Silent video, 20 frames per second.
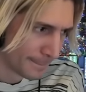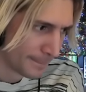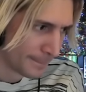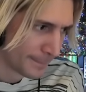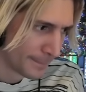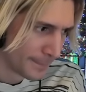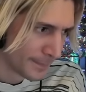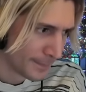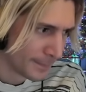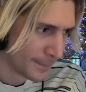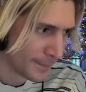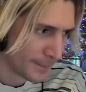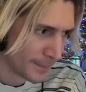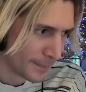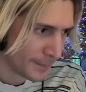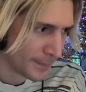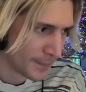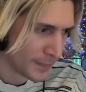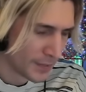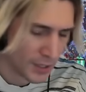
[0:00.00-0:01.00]

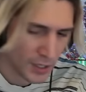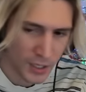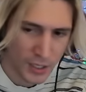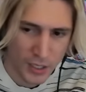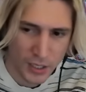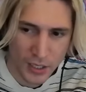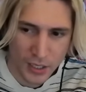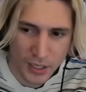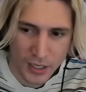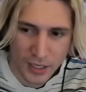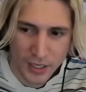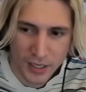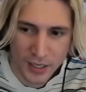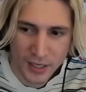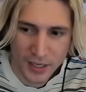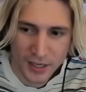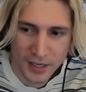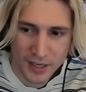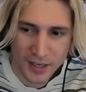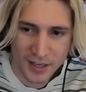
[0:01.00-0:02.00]

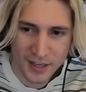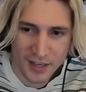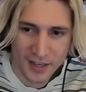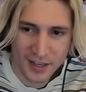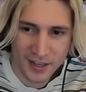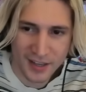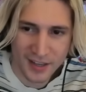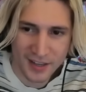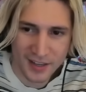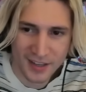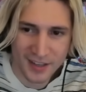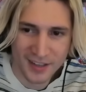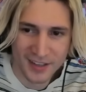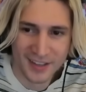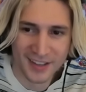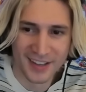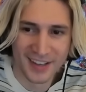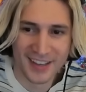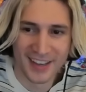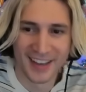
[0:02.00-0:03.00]

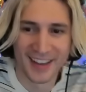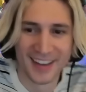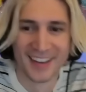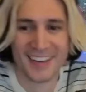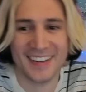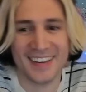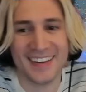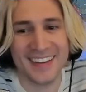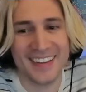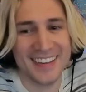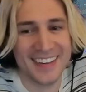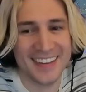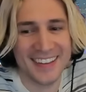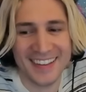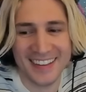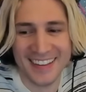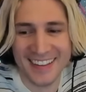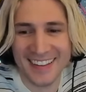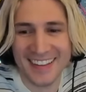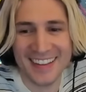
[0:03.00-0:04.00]

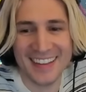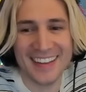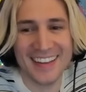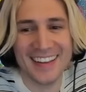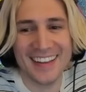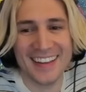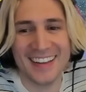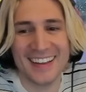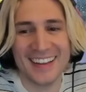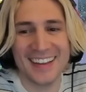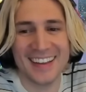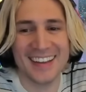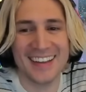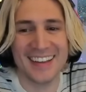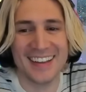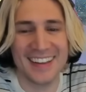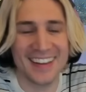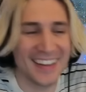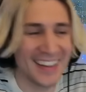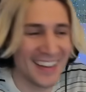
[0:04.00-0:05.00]

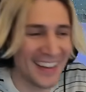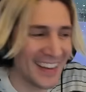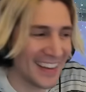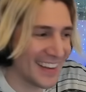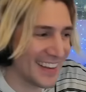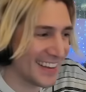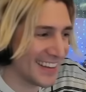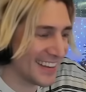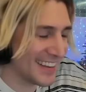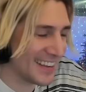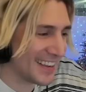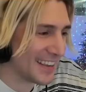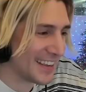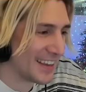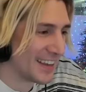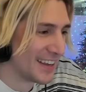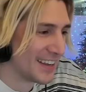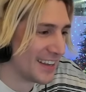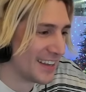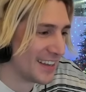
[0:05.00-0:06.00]

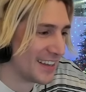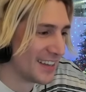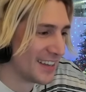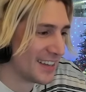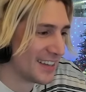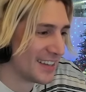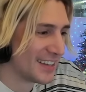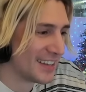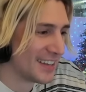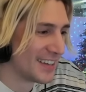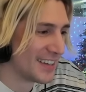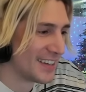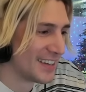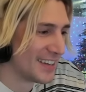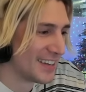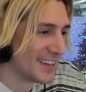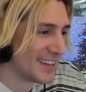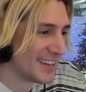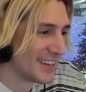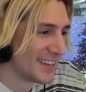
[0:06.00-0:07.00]

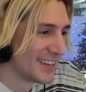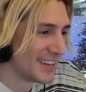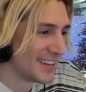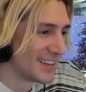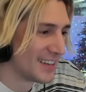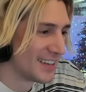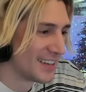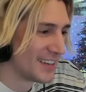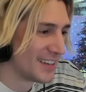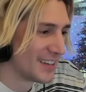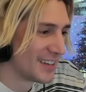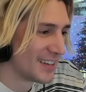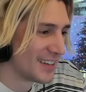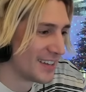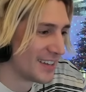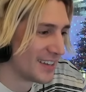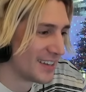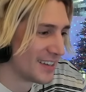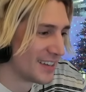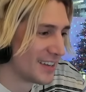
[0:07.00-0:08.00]
[no speech]